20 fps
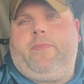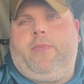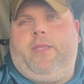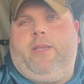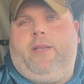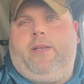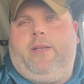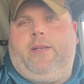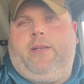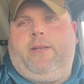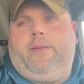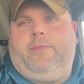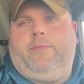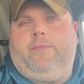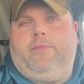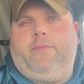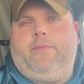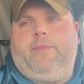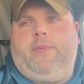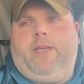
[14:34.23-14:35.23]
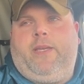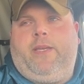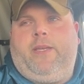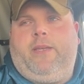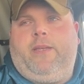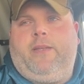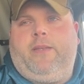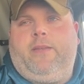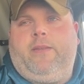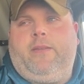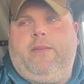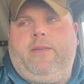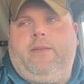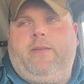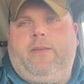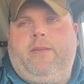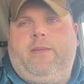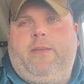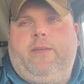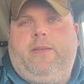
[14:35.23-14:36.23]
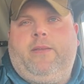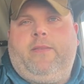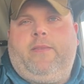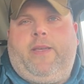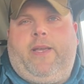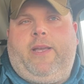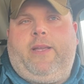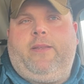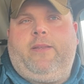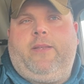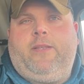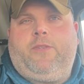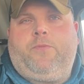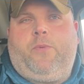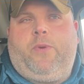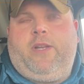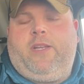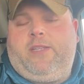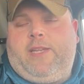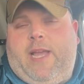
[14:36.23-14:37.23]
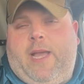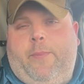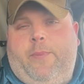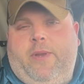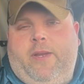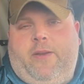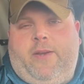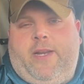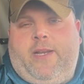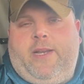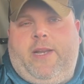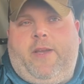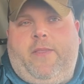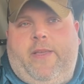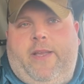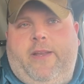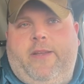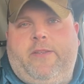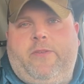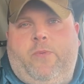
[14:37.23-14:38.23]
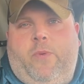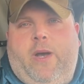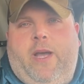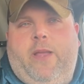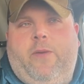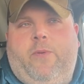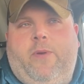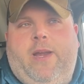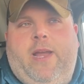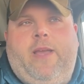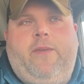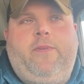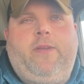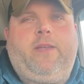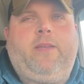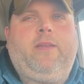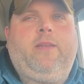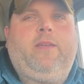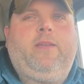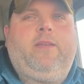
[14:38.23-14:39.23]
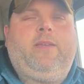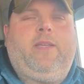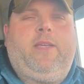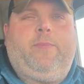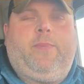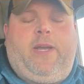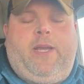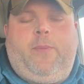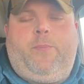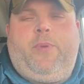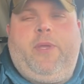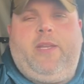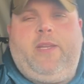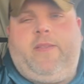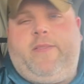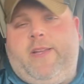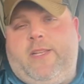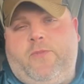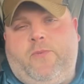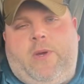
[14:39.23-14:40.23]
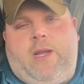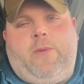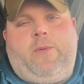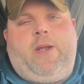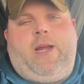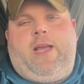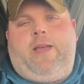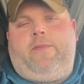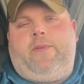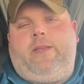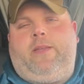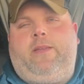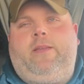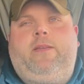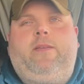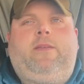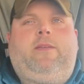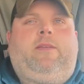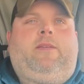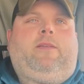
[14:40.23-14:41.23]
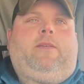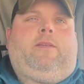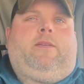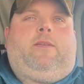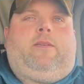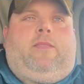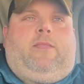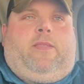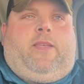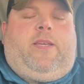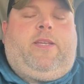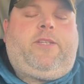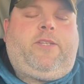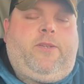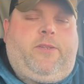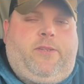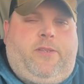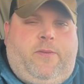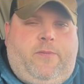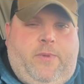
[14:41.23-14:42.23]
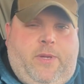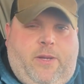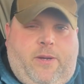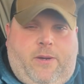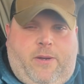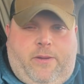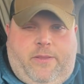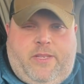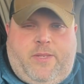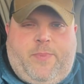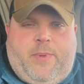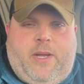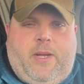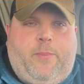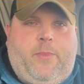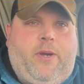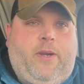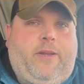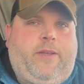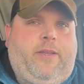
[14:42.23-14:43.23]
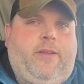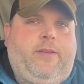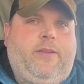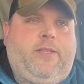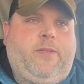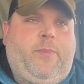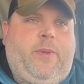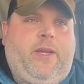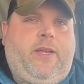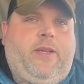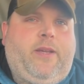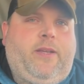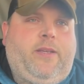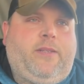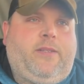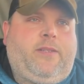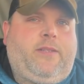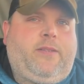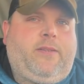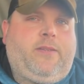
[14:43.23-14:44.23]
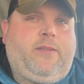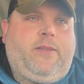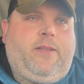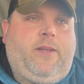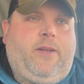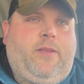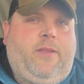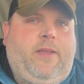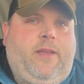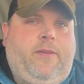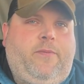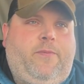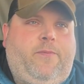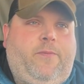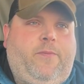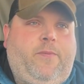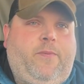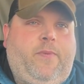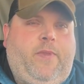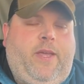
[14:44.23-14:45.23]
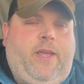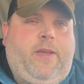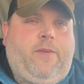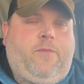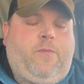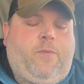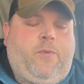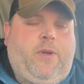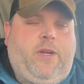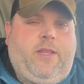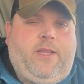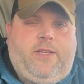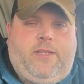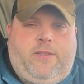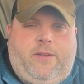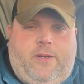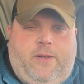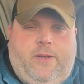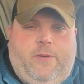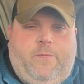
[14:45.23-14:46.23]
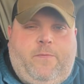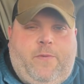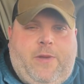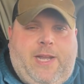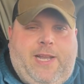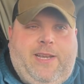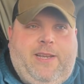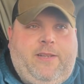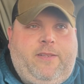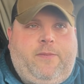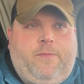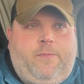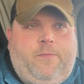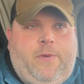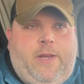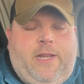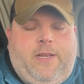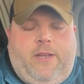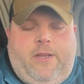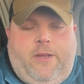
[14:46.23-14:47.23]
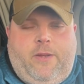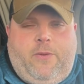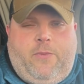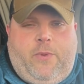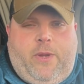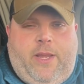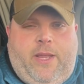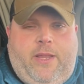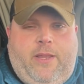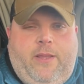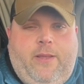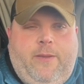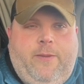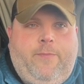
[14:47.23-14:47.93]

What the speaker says: And that is what is happening right now. That is why we're having, in my opinion, that's why we're having the issues that we are on the spot market, is because, they have really started fighting to find a new way